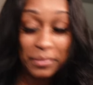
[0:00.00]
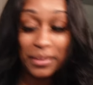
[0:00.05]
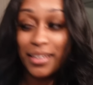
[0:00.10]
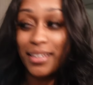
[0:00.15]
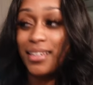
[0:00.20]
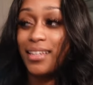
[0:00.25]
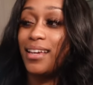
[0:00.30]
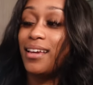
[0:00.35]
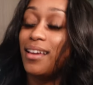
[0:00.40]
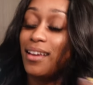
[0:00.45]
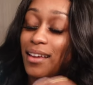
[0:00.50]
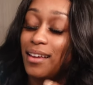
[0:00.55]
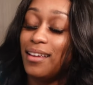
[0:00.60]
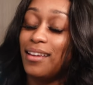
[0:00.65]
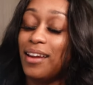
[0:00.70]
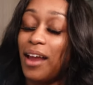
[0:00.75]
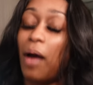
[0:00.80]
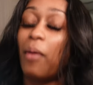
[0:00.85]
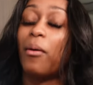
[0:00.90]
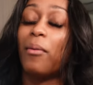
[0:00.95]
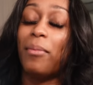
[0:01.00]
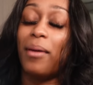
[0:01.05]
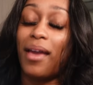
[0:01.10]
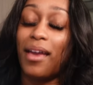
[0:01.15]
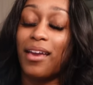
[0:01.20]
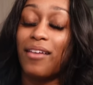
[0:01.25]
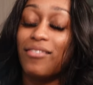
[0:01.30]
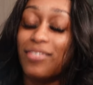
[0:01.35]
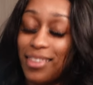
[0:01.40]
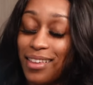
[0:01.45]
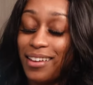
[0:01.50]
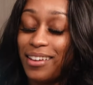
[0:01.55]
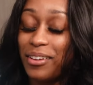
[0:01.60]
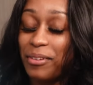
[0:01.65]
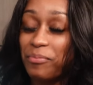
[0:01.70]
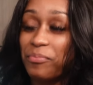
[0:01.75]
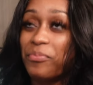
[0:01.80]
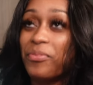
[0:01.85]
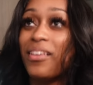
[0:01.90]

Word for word: and then I'll bag everything up